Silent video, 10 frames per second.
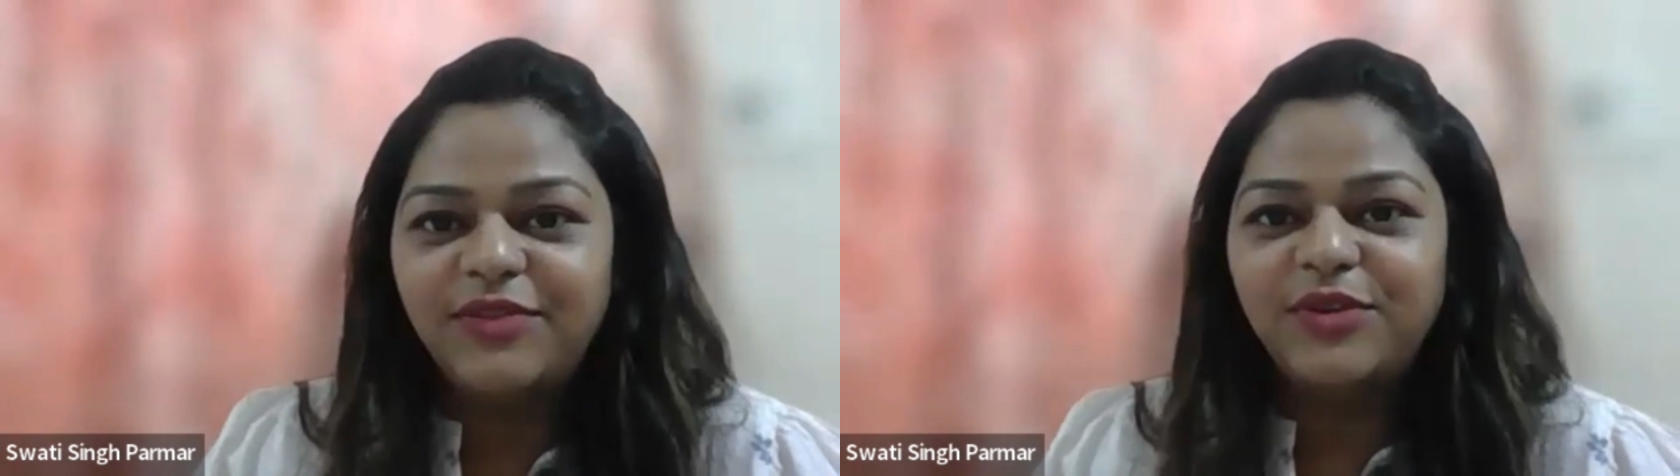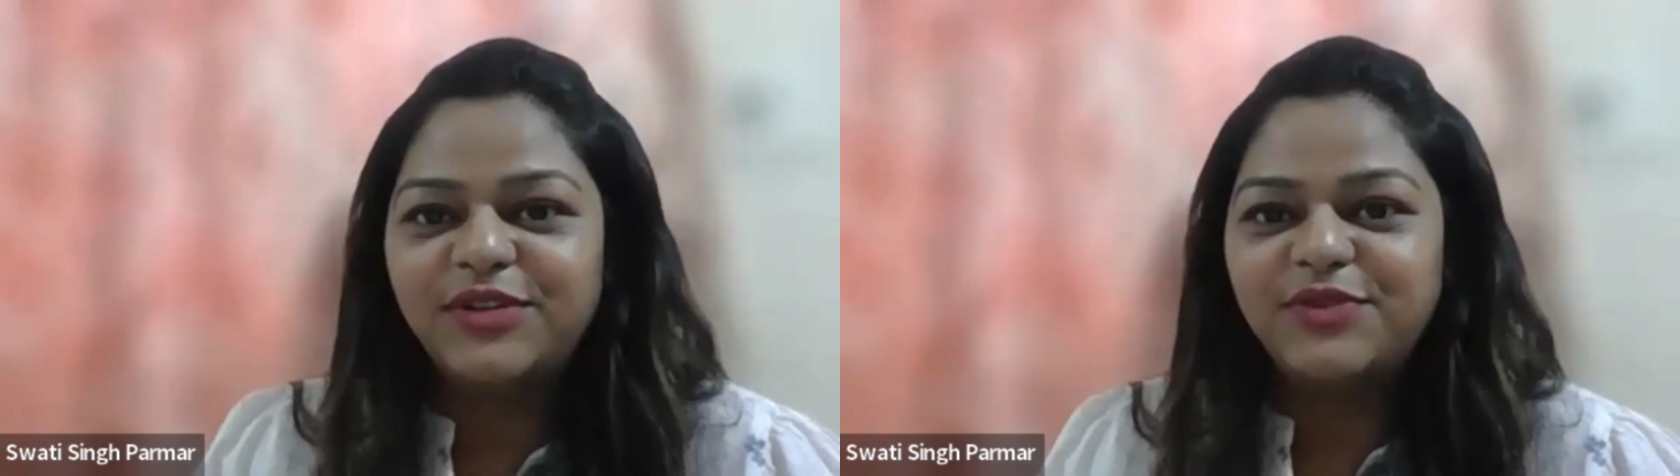
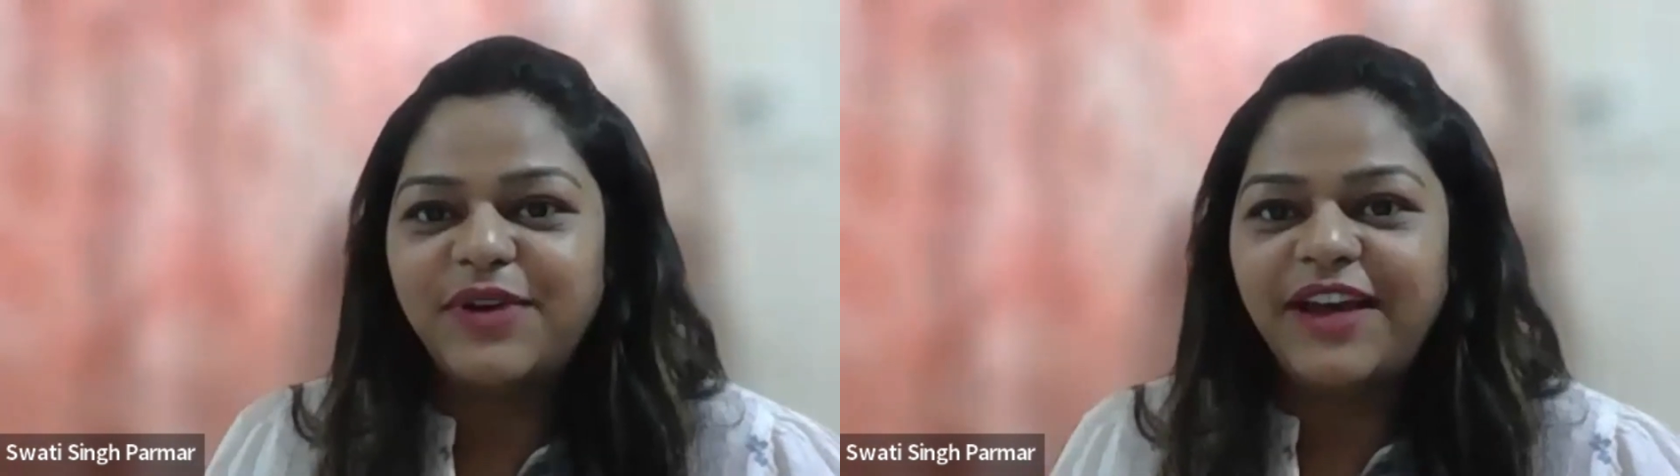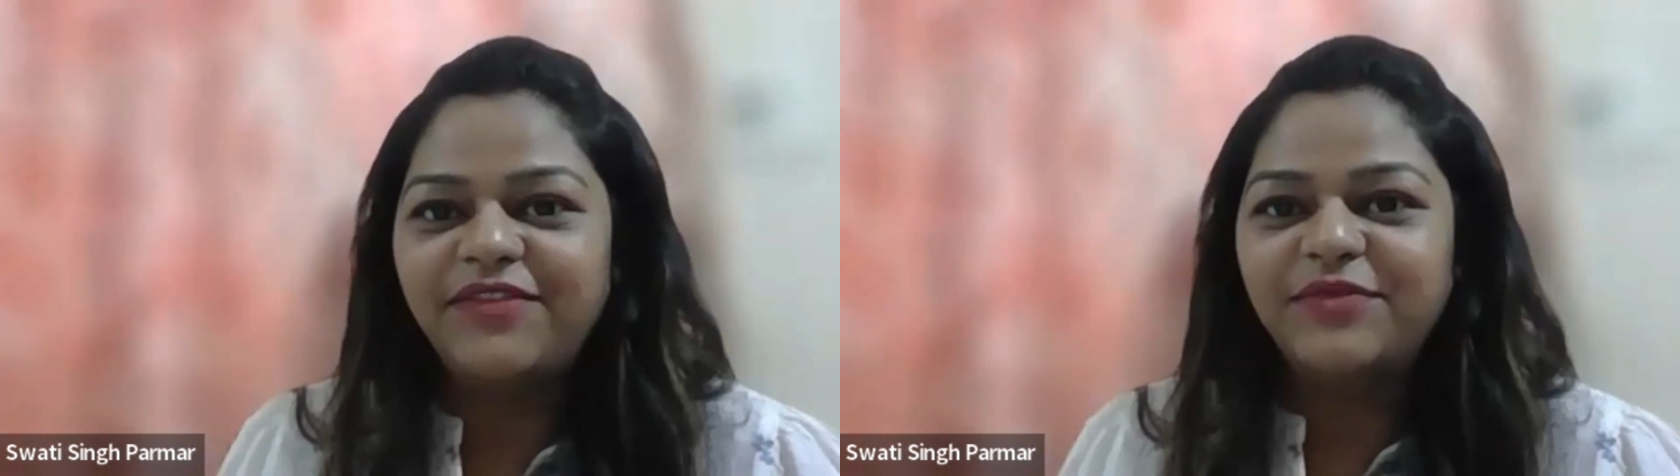what to
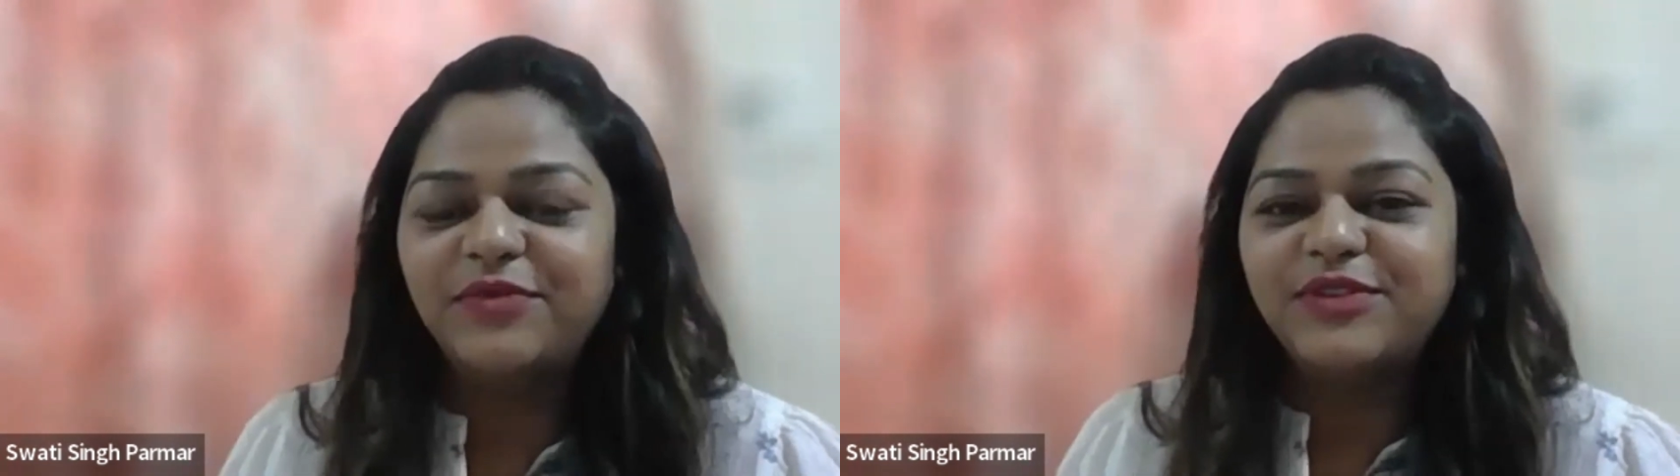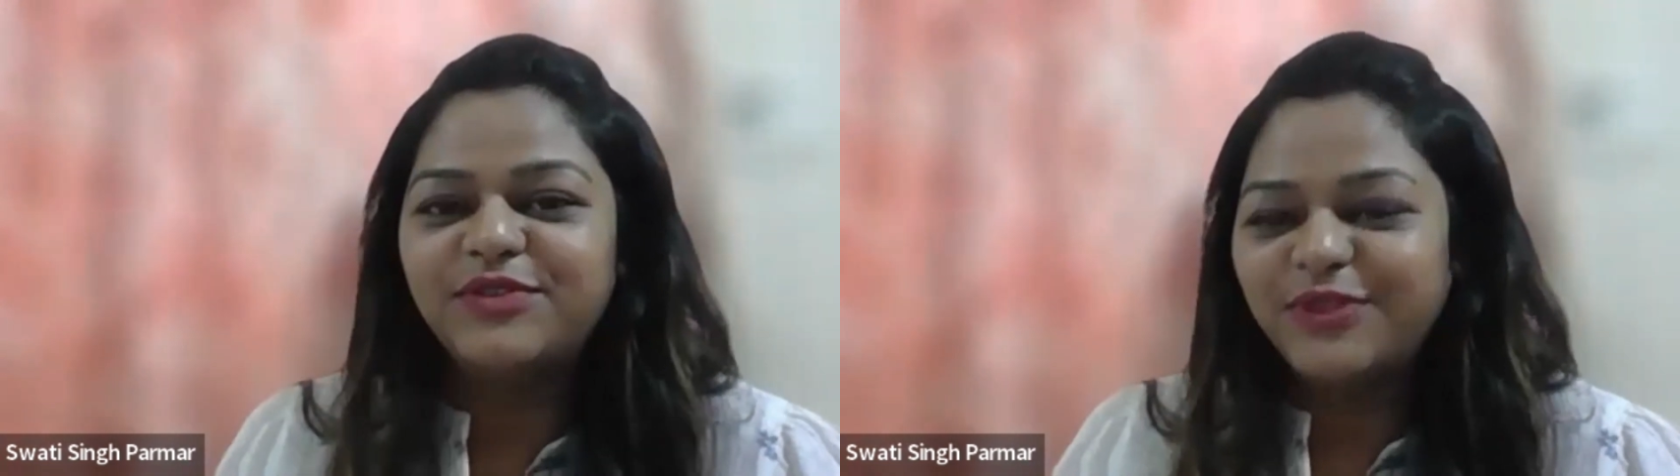have and
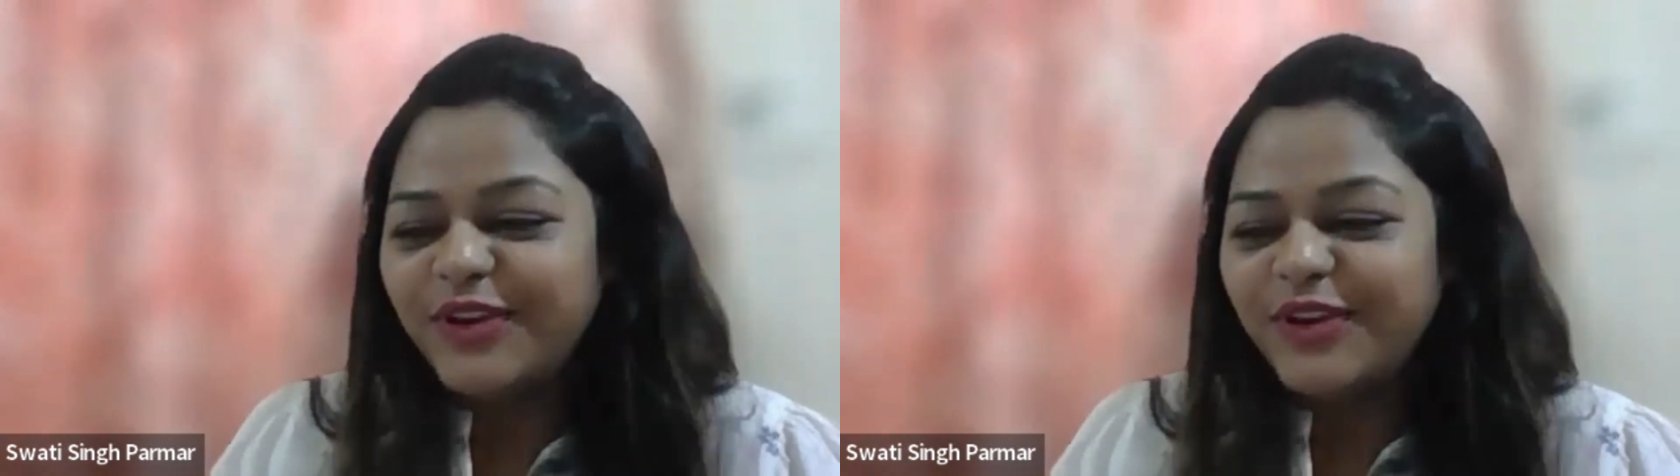what to